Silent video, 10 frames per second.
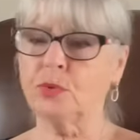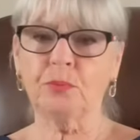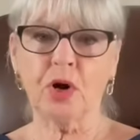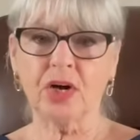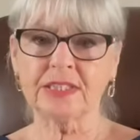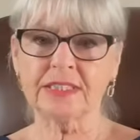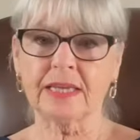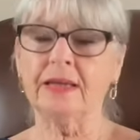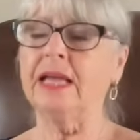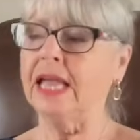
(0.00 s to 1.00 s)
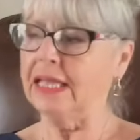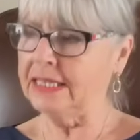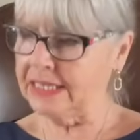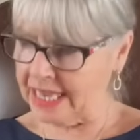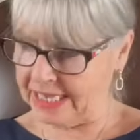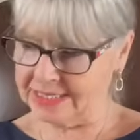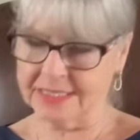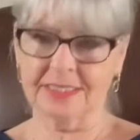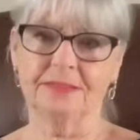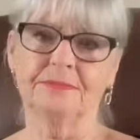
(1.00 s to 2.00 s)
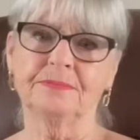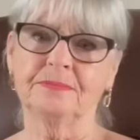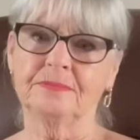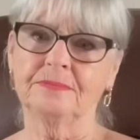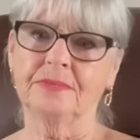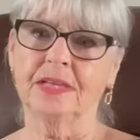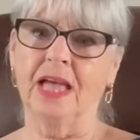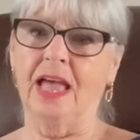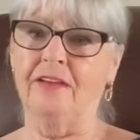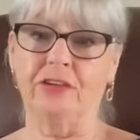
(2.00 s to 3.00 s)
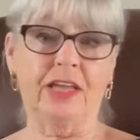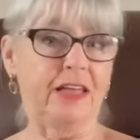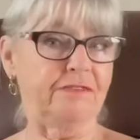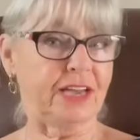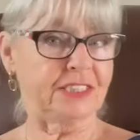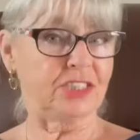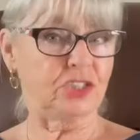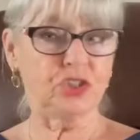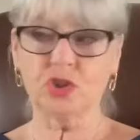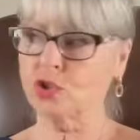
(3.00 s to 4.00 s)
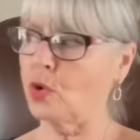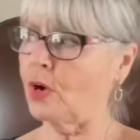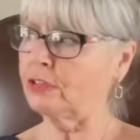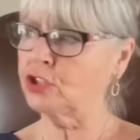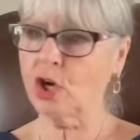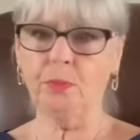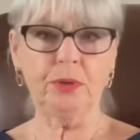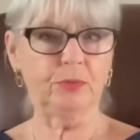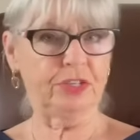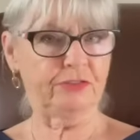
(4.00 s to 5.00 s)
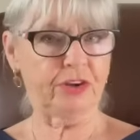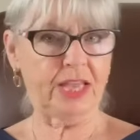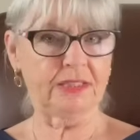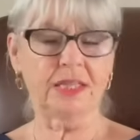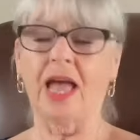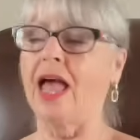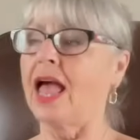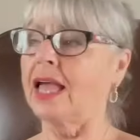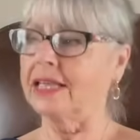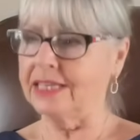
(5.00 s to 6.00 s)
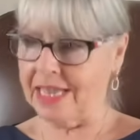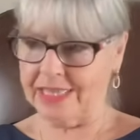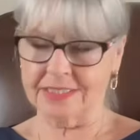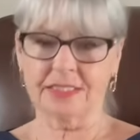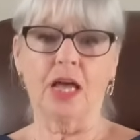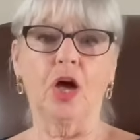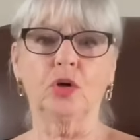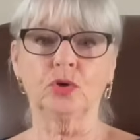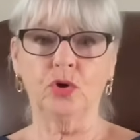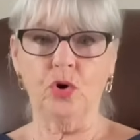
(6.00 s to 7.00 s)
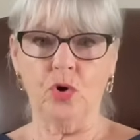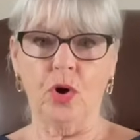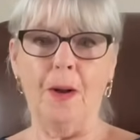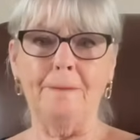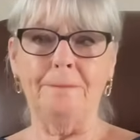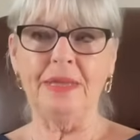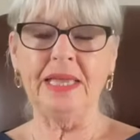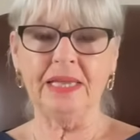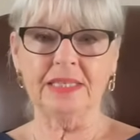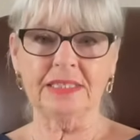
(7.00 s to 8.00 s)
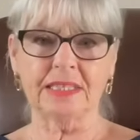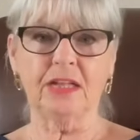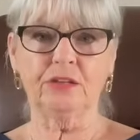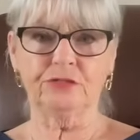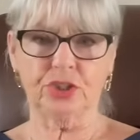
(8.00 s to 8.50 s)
a party, yes. If you get invited to just go out shopping with a friend, yes, go. make yourself